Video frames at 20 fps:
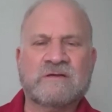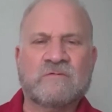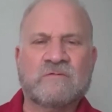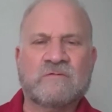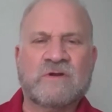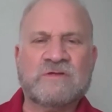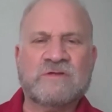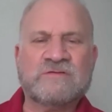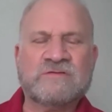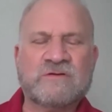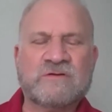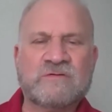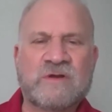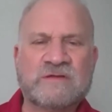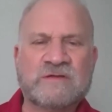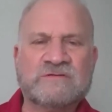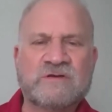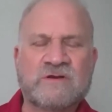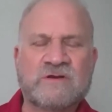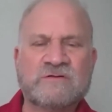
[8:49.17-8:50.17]
"What is the
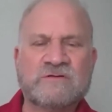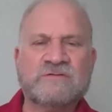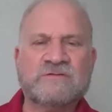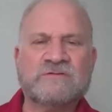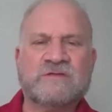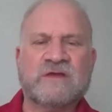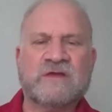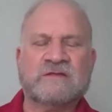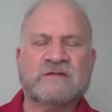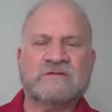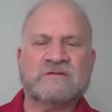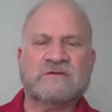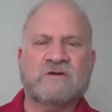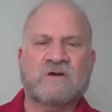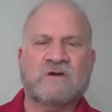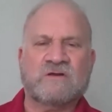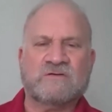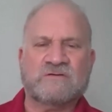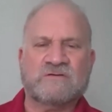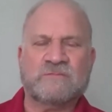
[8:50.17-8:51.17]
great turtle standing
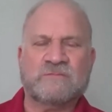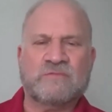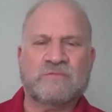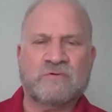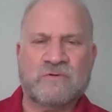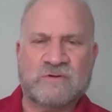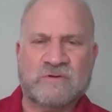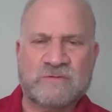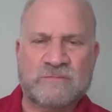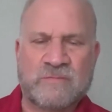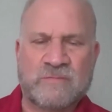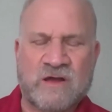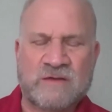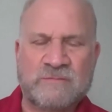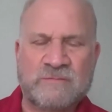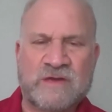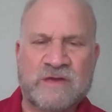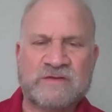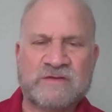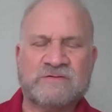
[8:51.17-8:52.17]
on or supported by,
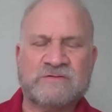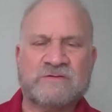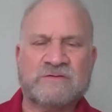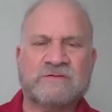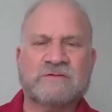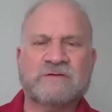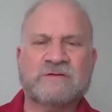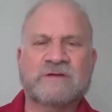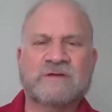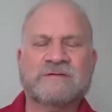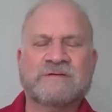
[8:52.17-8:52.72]
master?"